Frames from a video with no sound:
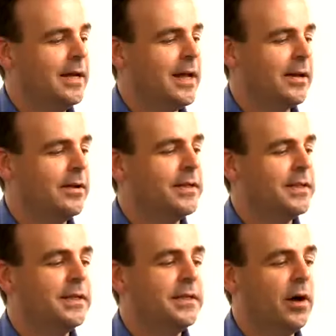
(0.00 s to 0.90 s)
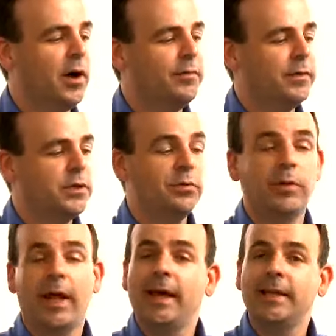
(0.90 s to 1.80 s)
That consists of two
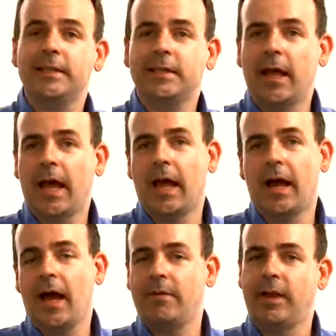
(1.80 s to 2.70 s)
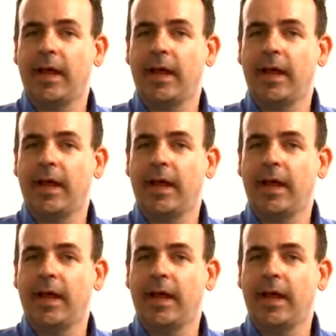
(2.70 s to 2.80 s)
legs. I have a